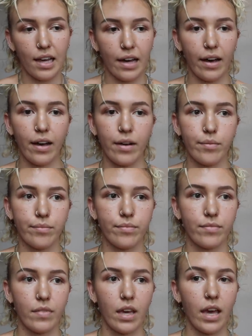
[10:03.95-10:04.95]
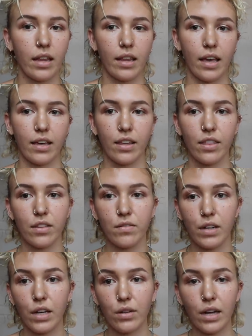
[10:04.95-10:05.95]
Um, and like the
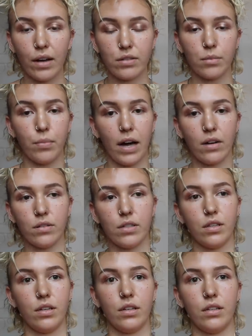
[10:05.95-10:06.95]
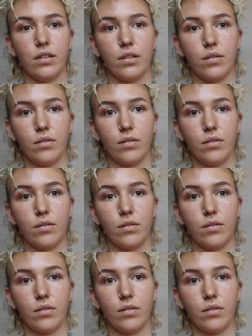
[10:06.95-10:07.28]
video that I was about to